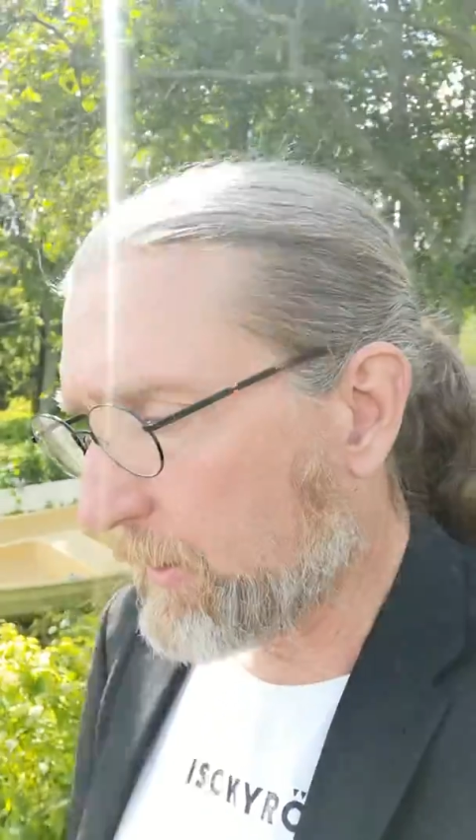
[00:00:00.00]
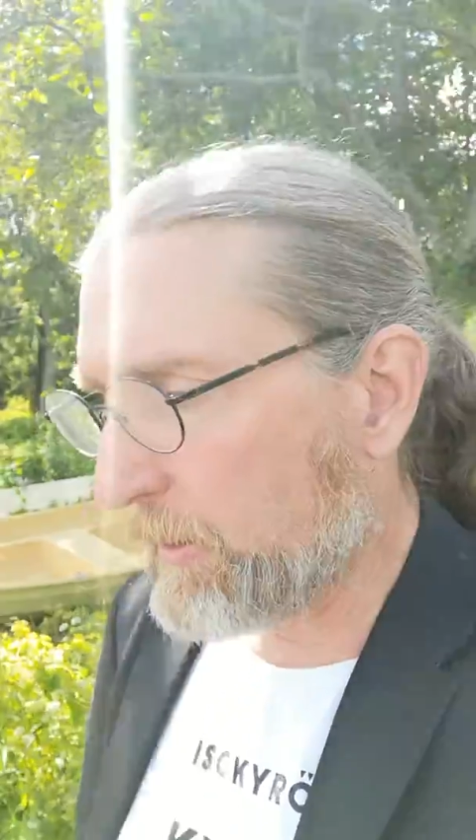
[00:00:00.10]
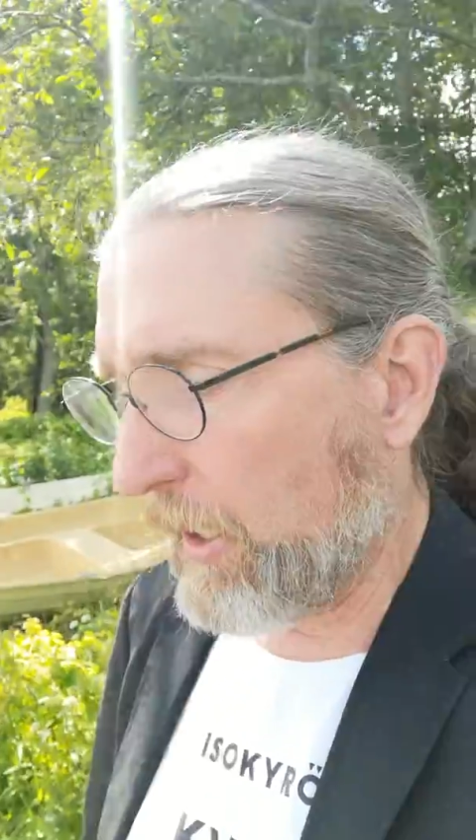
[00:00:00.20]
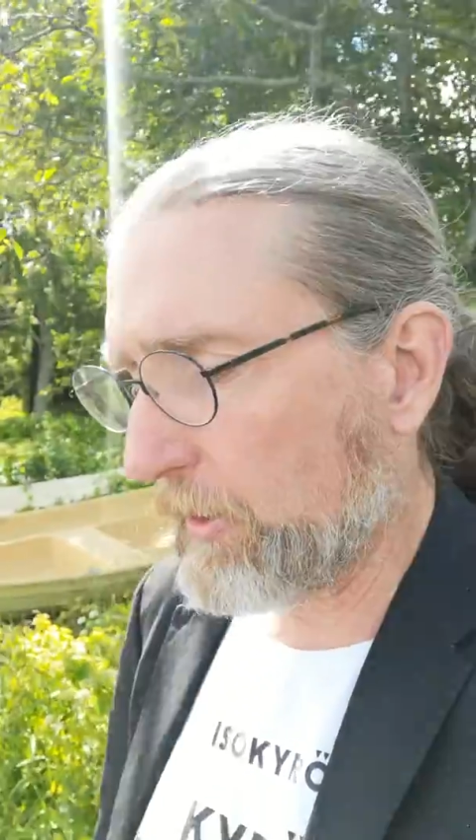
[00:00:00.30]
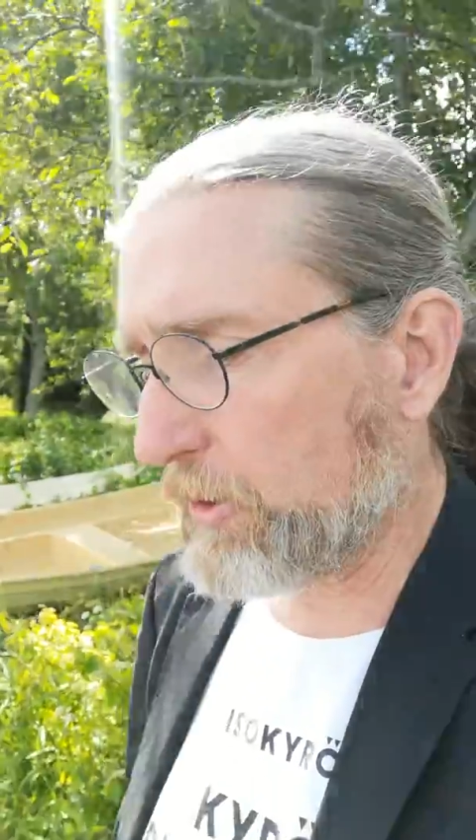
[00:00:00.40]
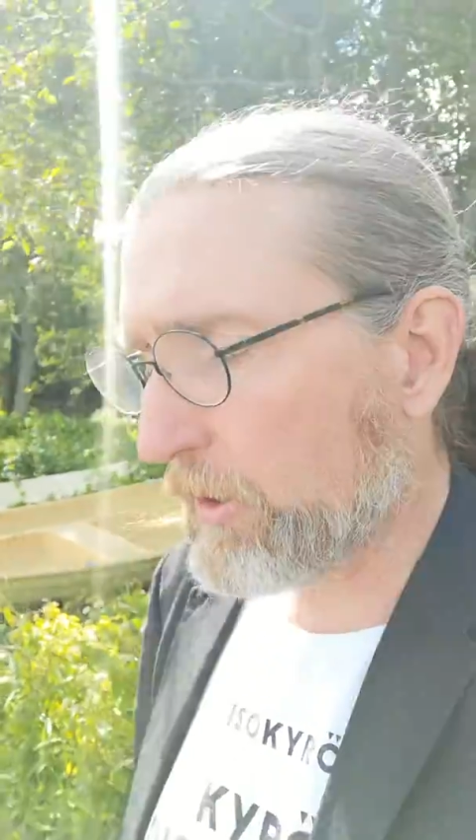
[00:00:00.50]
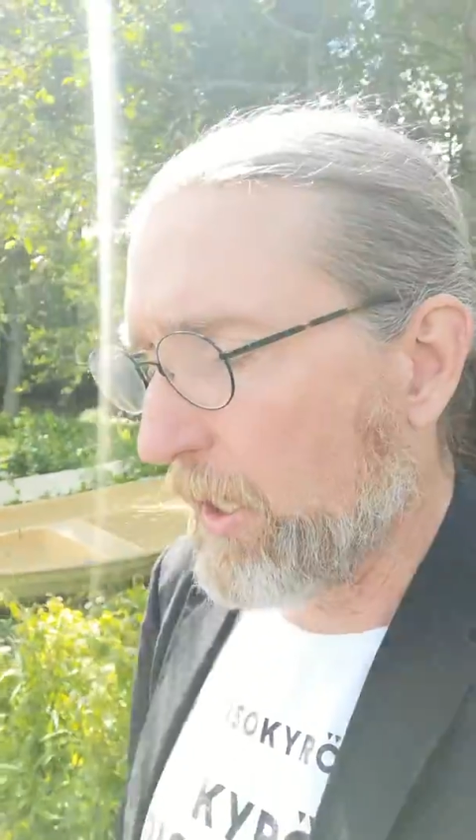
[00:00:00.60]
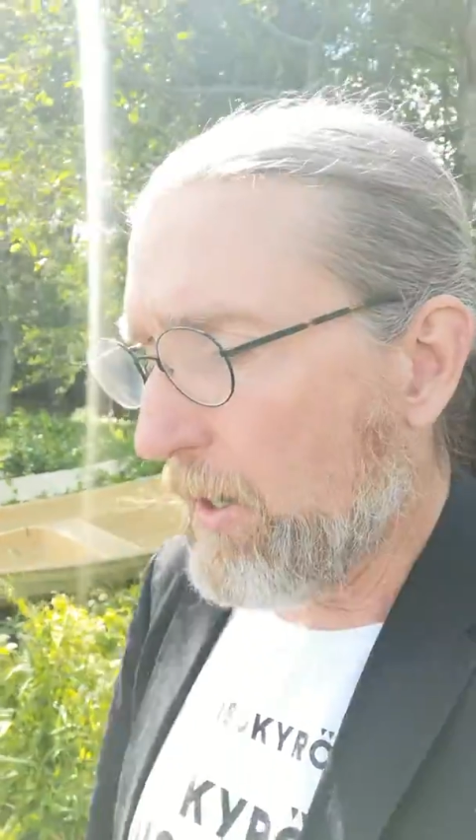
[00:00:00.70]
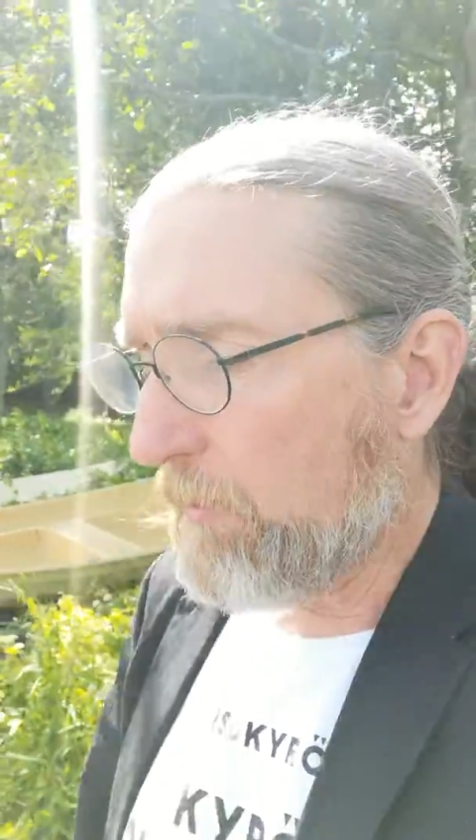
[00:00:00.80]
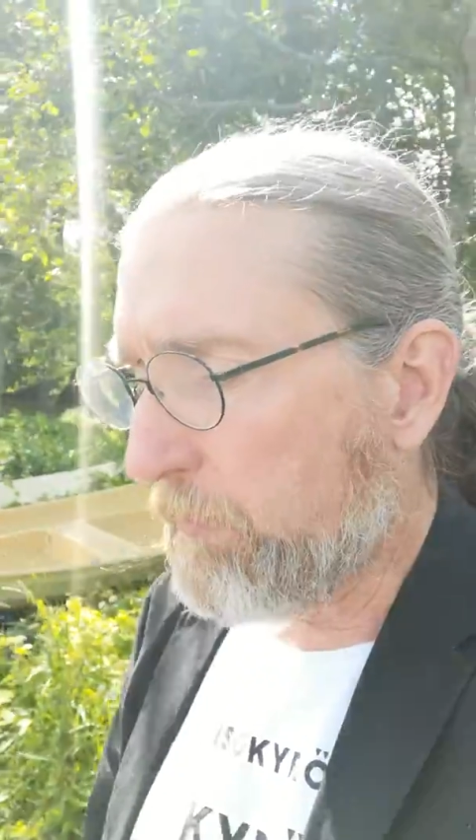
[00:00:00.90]
does
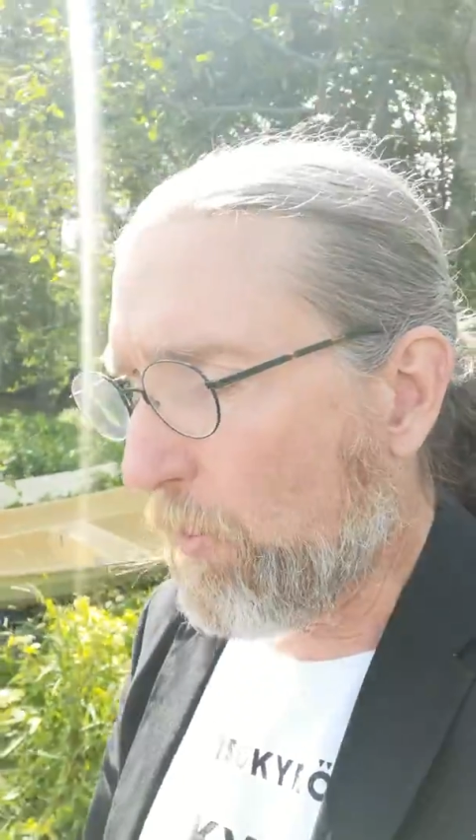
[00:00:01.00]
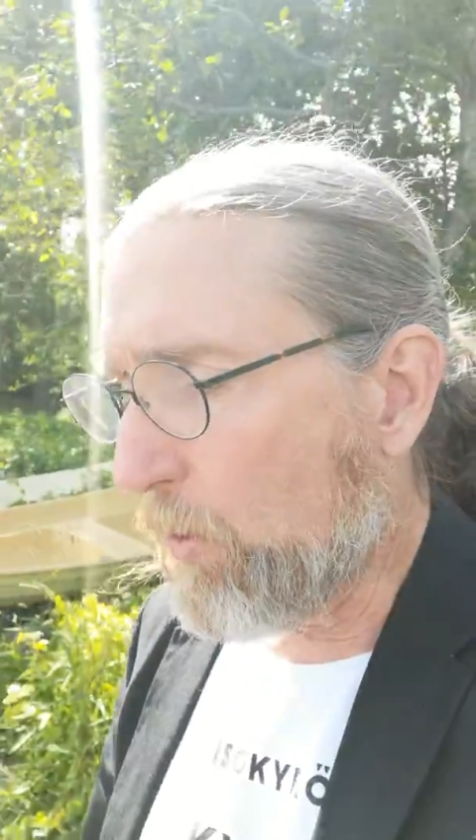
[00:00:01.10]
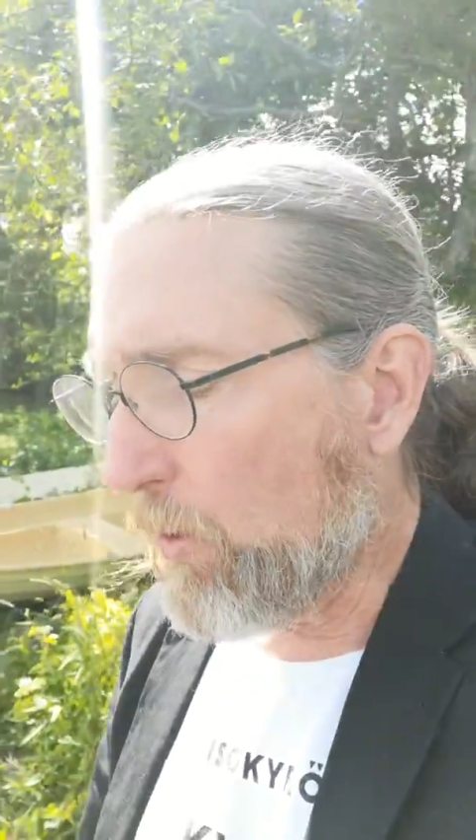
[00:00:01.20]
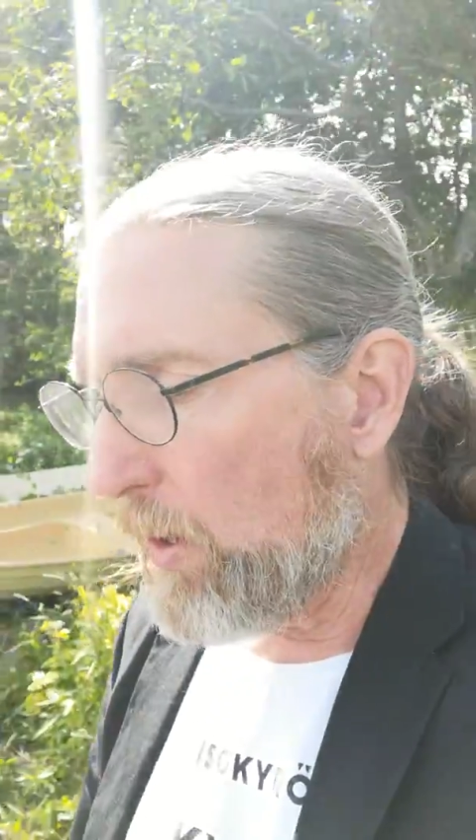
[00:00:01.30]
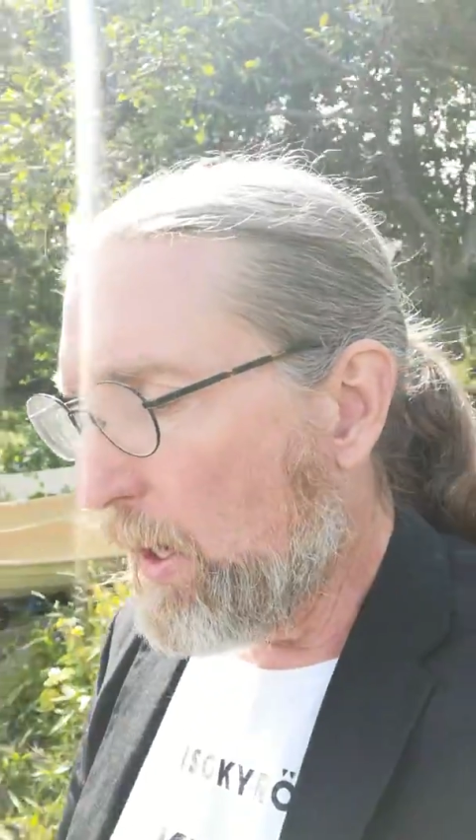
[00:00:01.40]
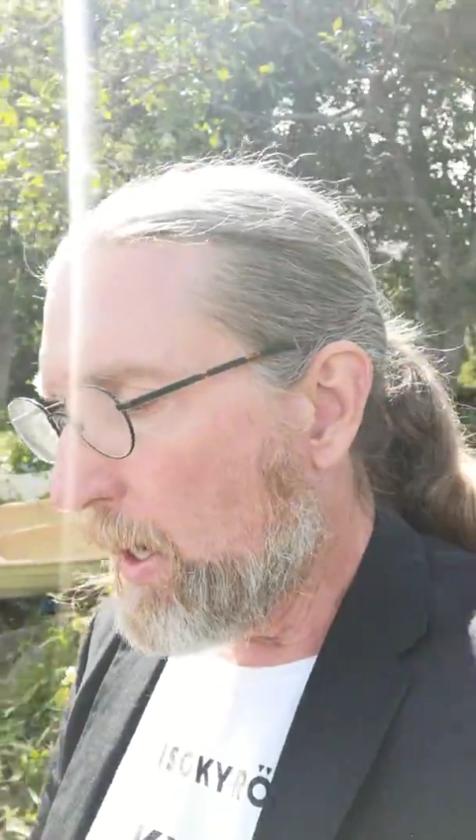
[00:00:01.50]
for